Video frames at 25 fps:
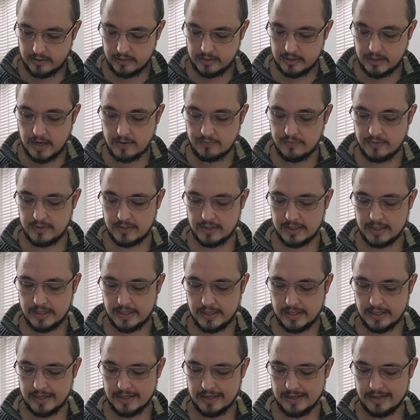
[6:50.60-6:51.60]

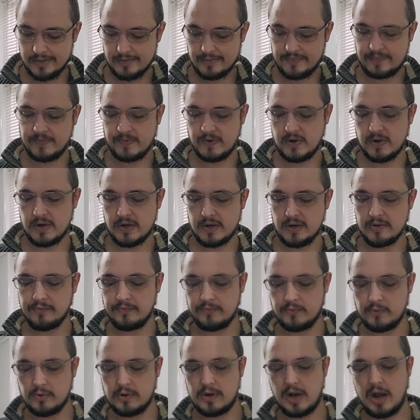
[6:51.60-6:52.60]
Currently, the fine
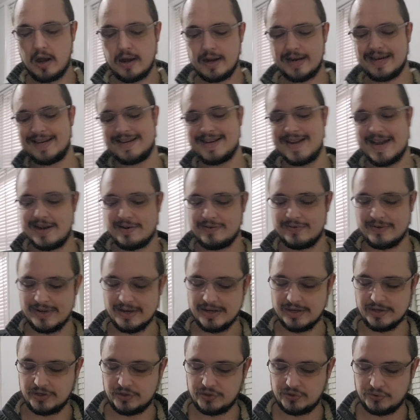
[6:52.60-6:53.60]
for cutting down
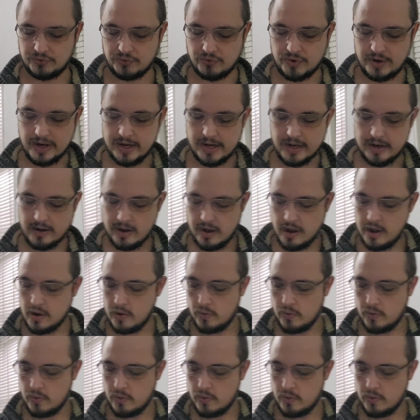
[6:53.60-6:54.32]
a tree